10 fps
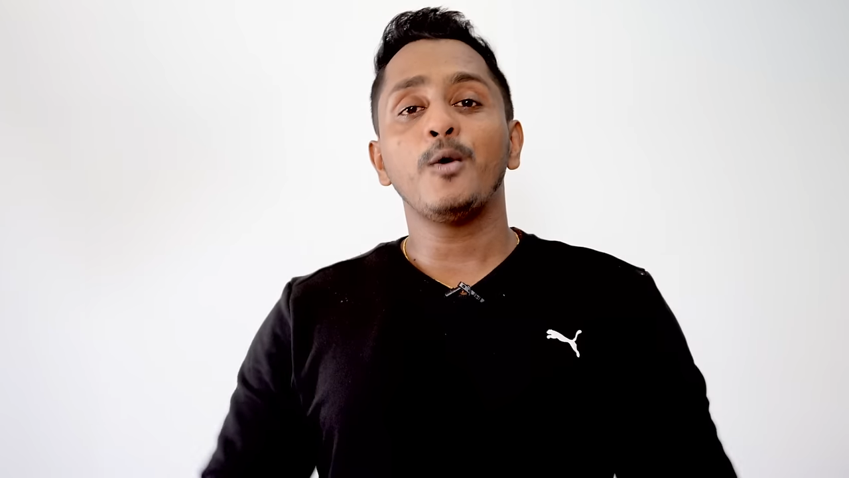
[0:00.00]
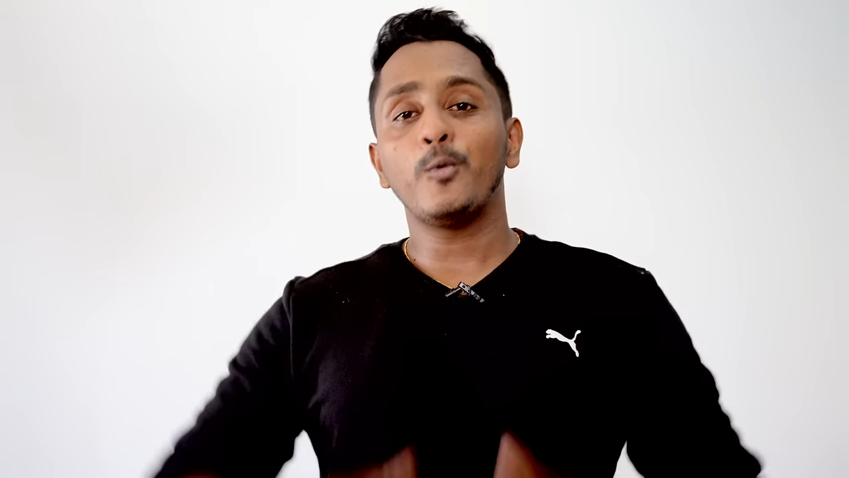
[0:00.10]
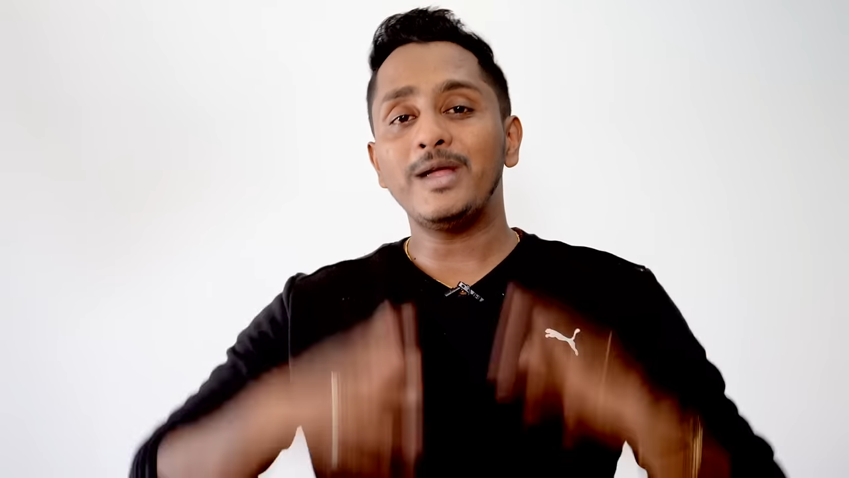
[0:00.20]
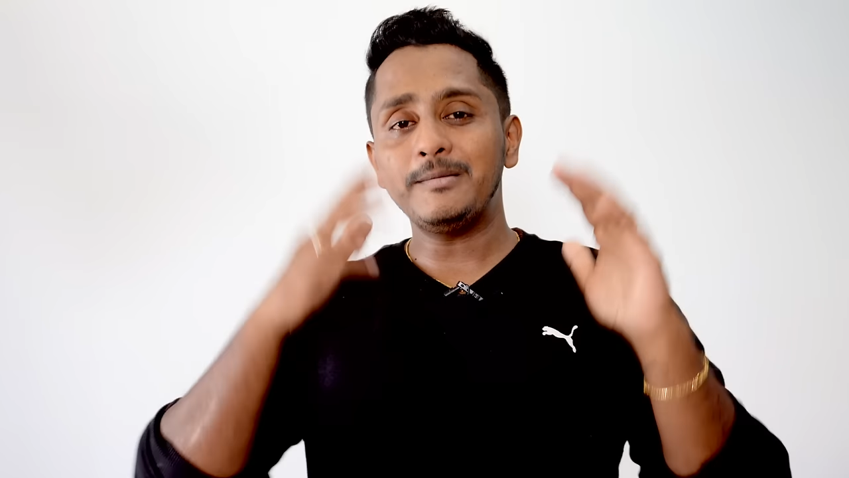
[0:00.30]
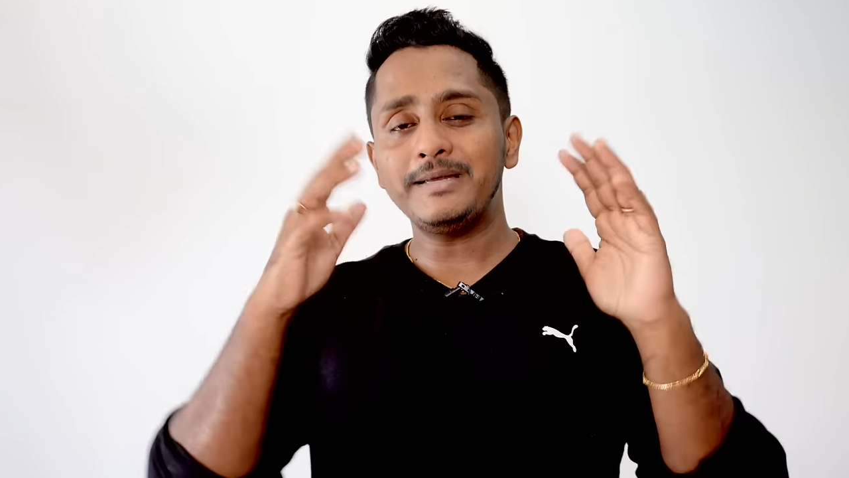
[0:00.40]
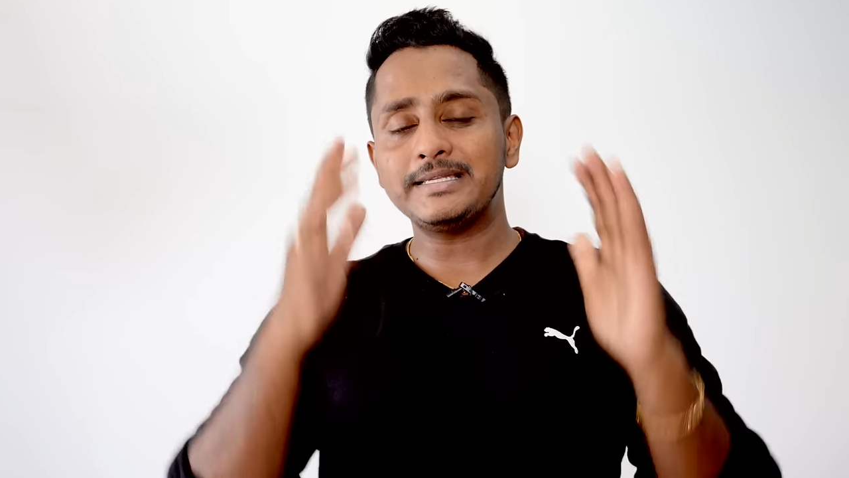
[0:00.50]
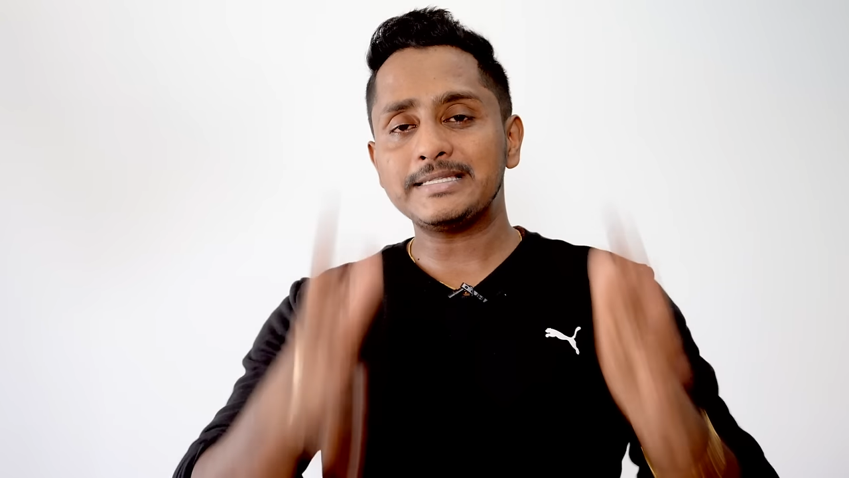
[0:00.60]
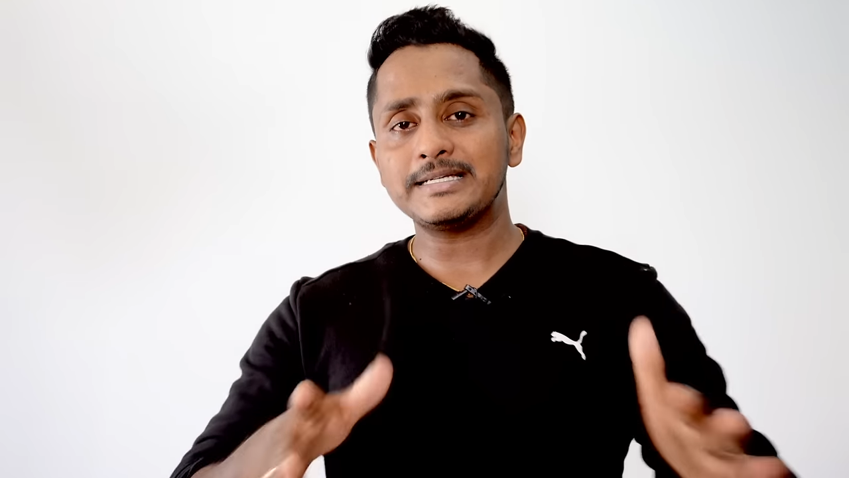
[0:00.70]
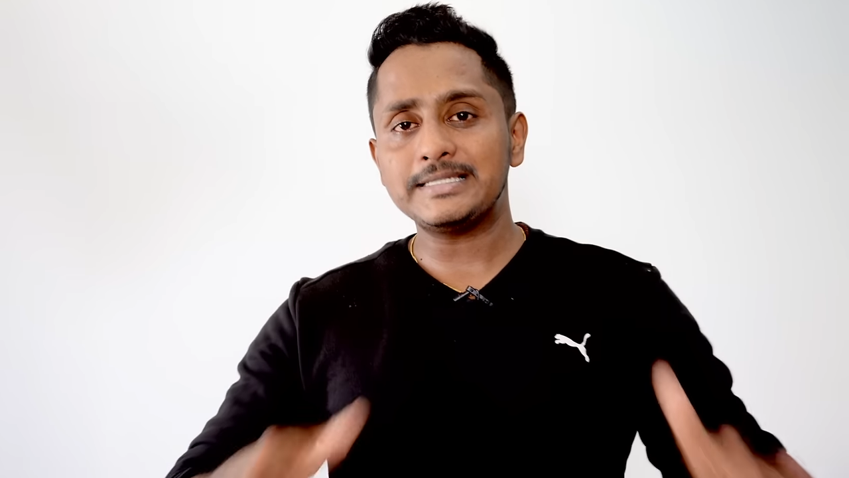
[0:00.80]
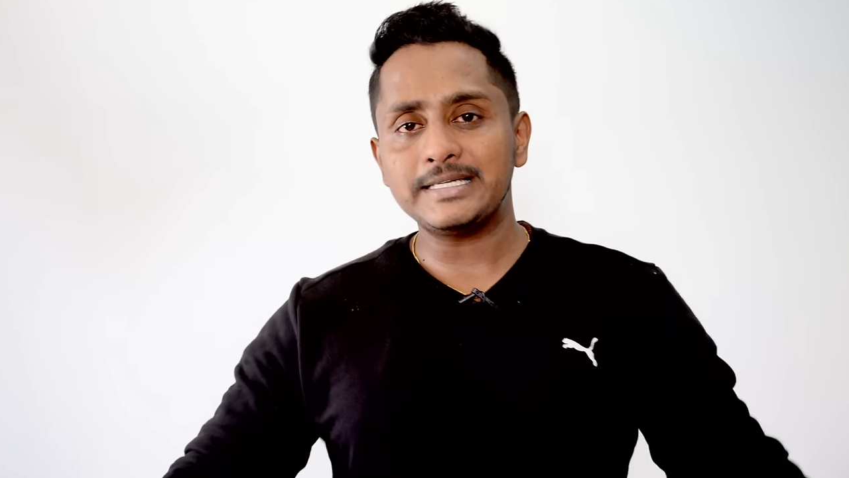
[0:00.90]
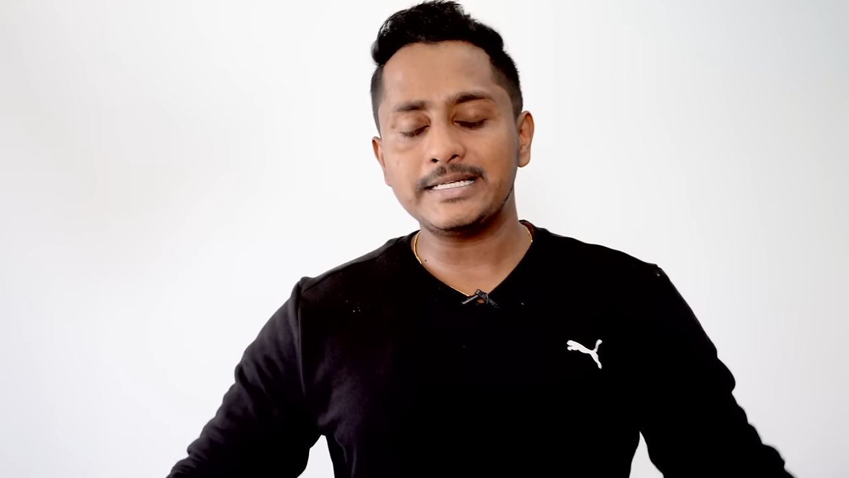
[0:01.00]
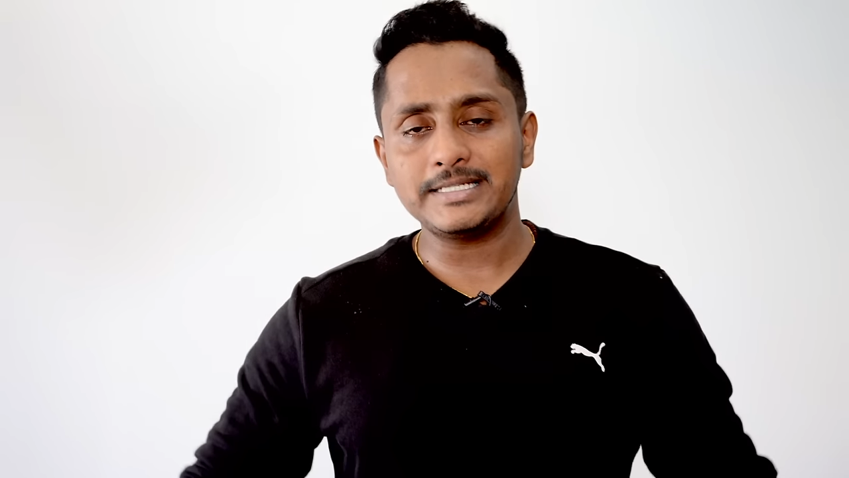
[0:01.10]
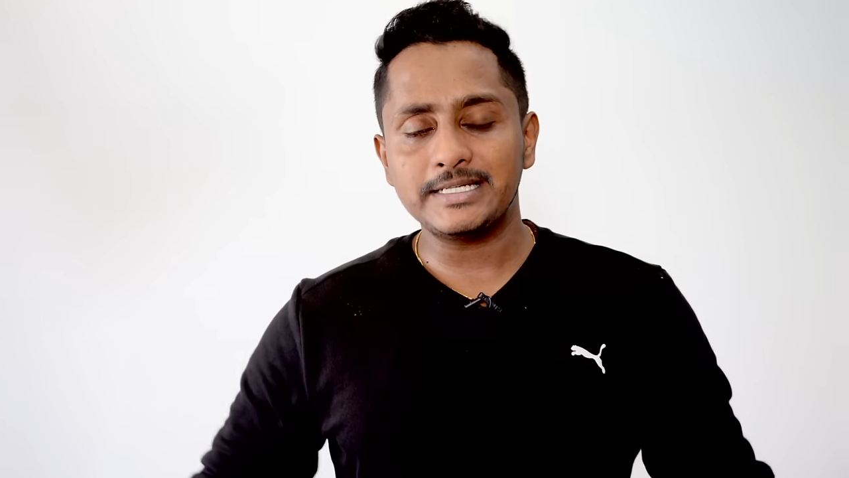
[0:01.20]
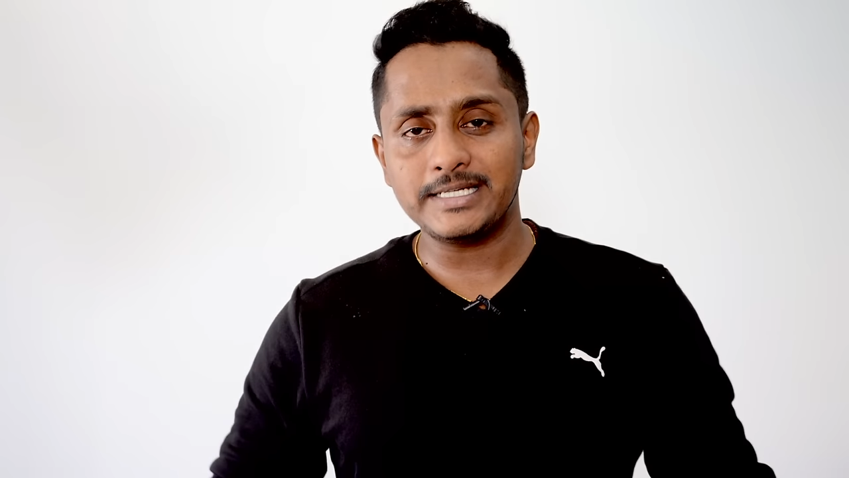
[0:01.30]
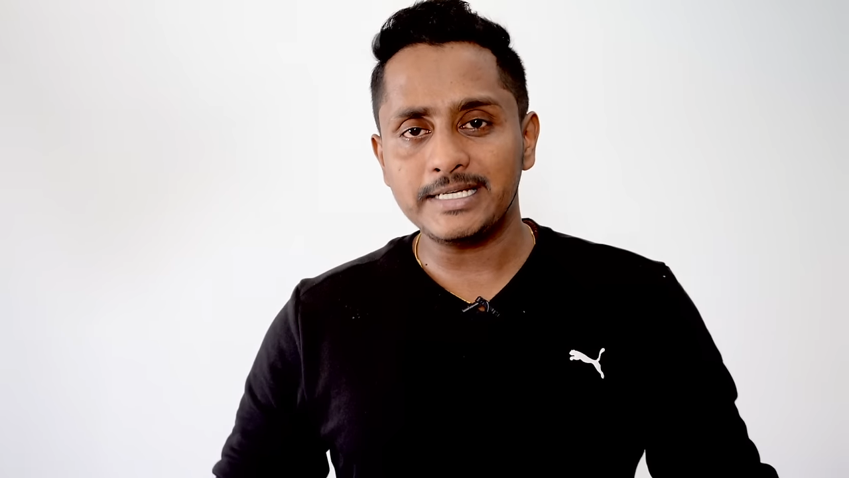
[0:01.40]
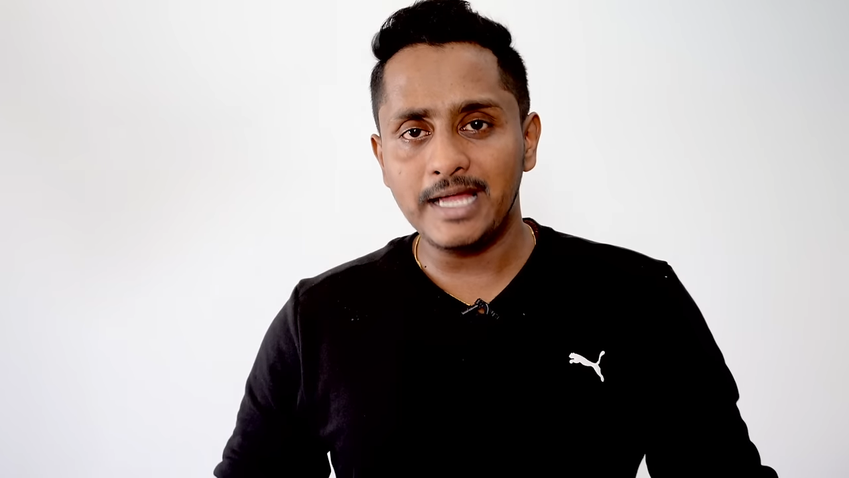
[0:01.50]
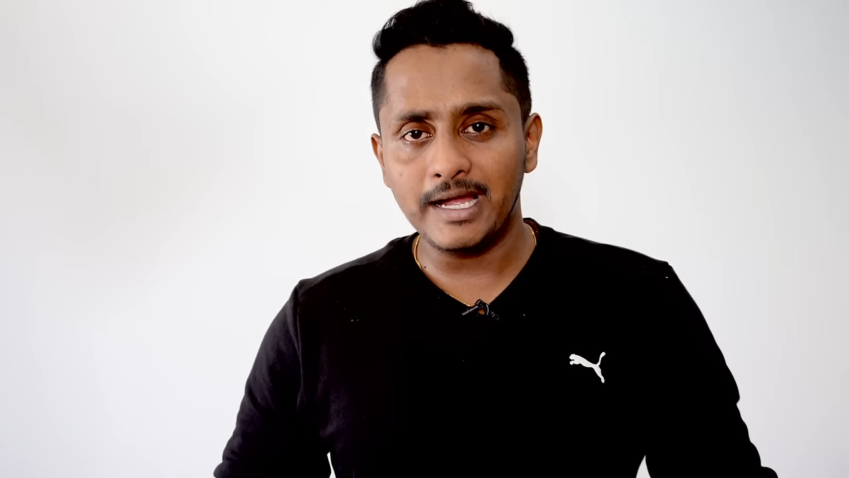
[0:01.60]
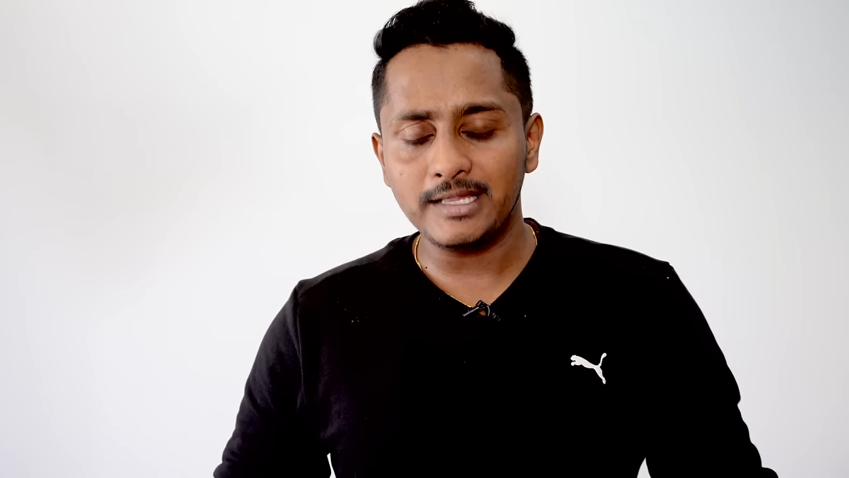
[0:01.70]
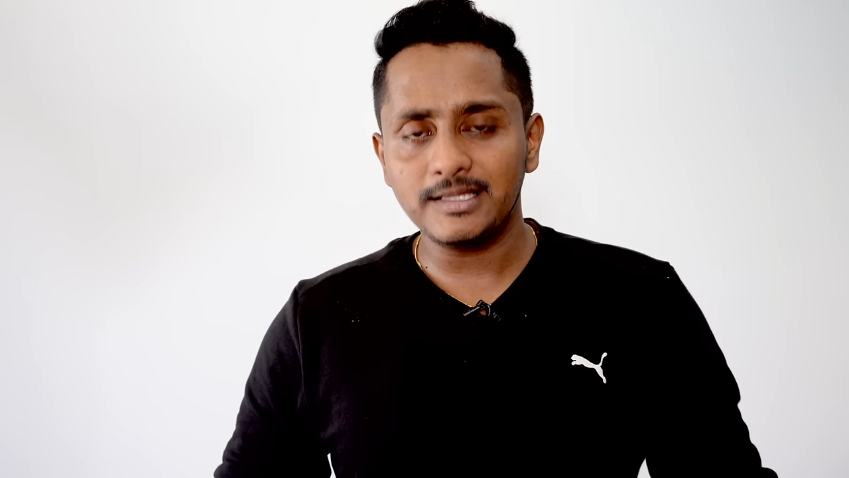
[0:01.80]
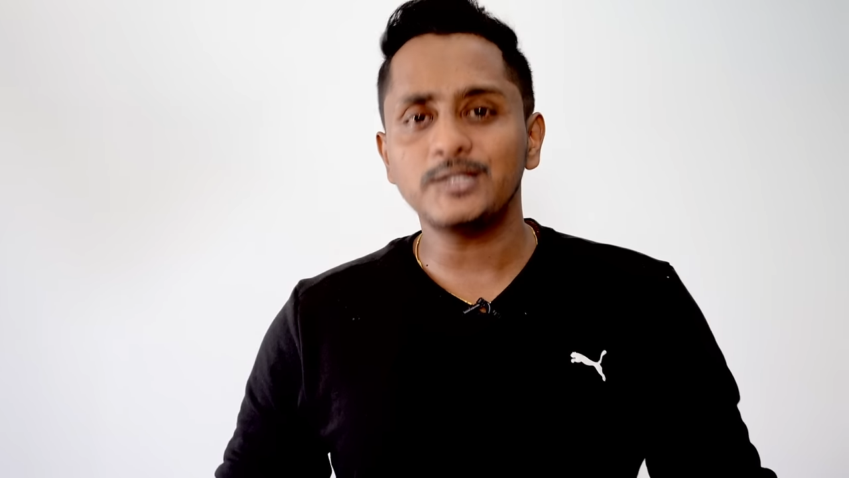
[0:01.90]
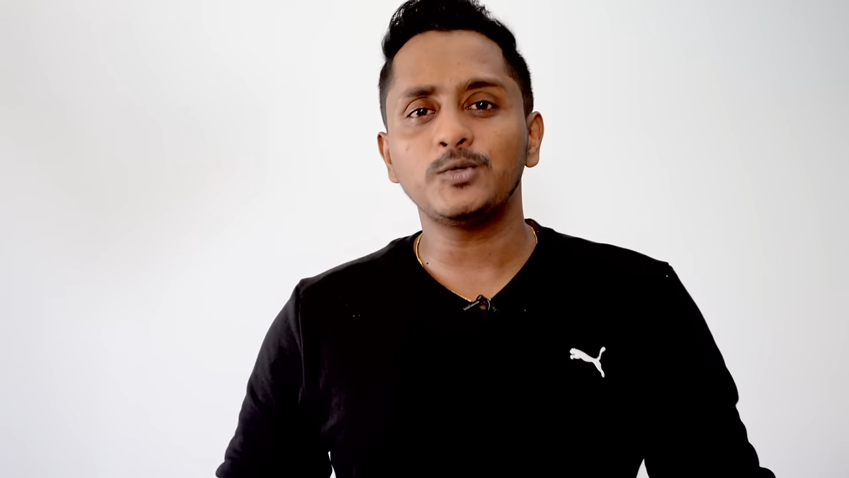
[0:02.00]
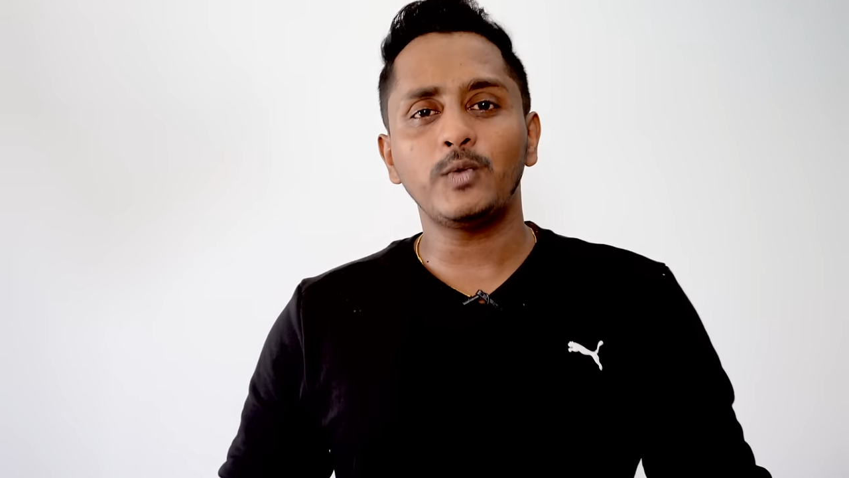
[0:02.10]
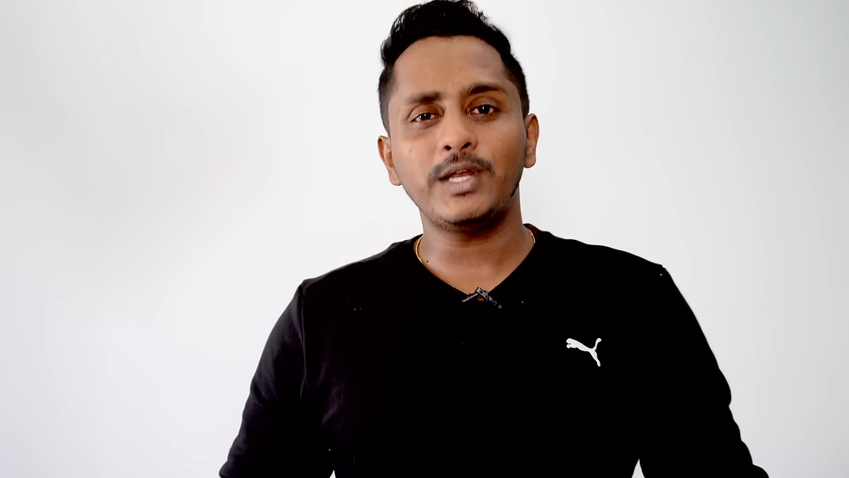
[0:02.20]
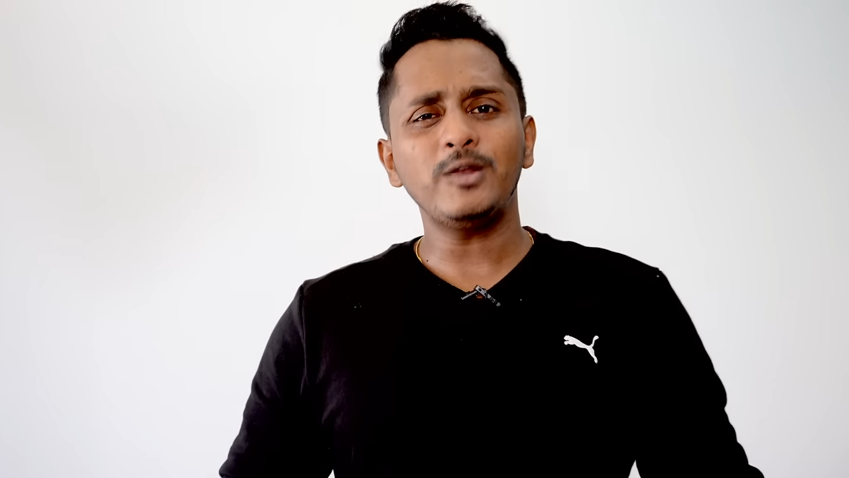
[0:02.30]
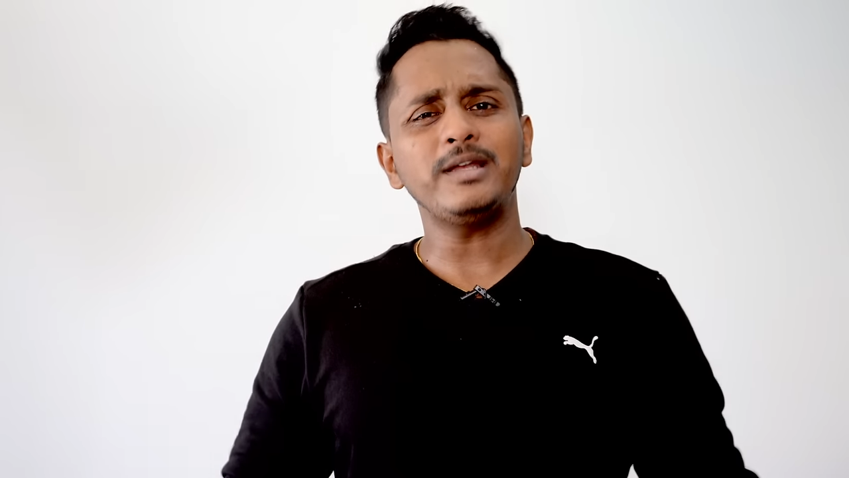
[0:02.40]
will be discussed in detail in this video.